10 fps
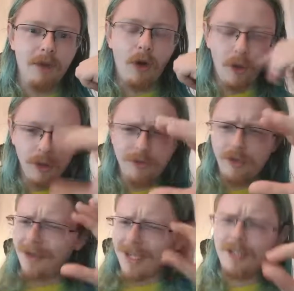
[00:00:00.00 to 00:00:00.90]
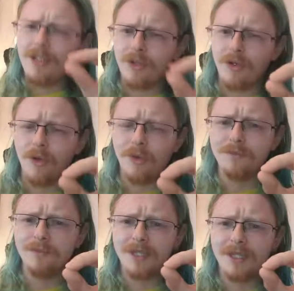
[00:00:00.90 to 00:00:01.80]
all of you in your
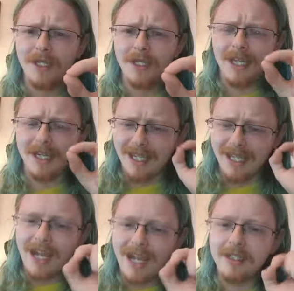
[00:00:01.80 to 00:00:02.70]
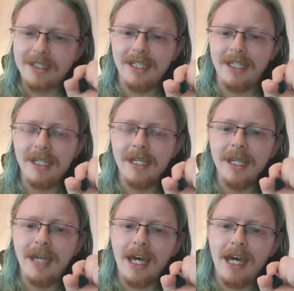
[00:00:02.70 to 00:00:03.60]
homes, I can guarantee,
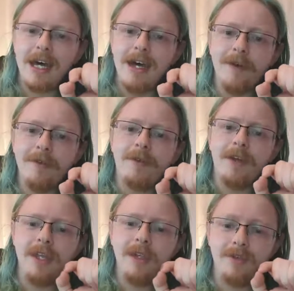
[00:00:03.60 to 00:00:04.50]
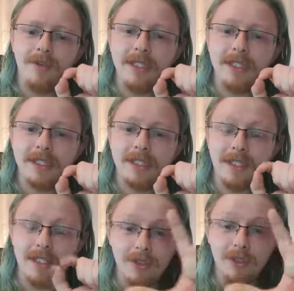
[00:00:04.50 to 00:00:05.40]
have a device,
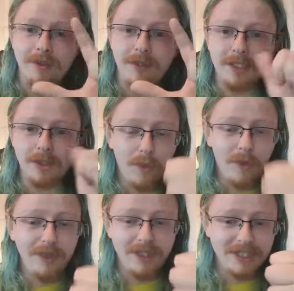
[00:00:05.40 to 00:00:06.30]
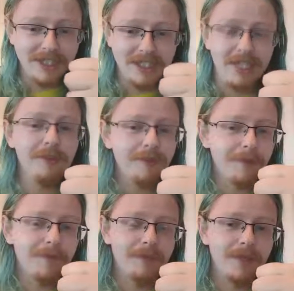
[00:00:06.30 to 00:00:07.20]
two devices, one that is safe,
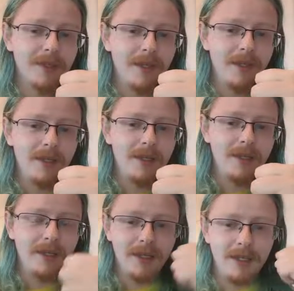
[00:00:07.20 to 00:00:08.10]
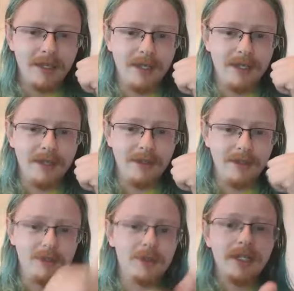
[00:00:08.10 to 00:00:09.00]
that
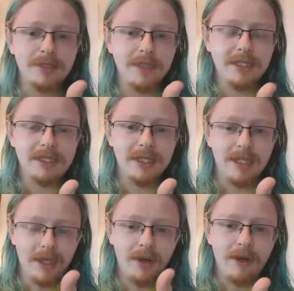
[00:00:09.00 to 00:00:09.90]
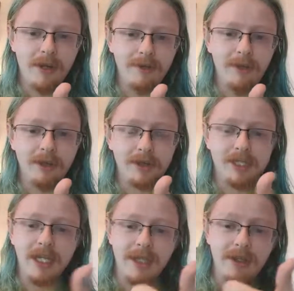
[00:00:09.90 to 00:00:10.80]
transmits an RF
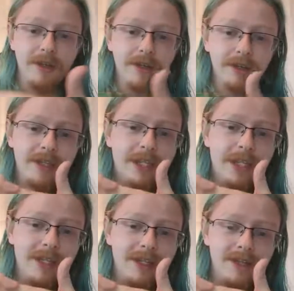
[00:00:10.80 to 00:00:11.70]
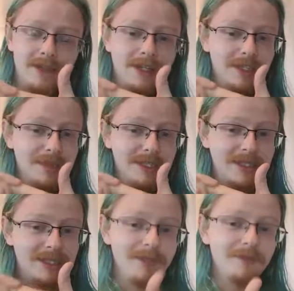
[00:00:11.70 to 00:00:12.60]
frequency, and another thing that transmits
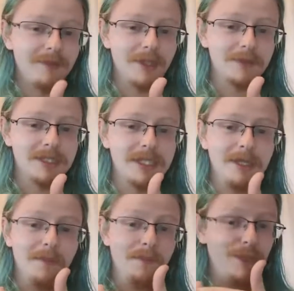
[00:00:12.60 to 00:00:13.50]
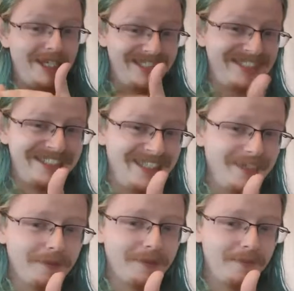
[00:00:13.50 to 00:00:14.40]
the same frequency but isn't
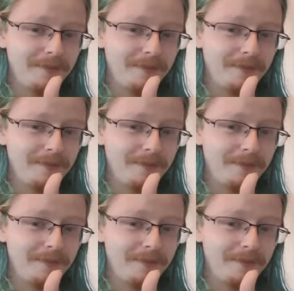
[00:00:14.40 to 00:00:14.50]
safe.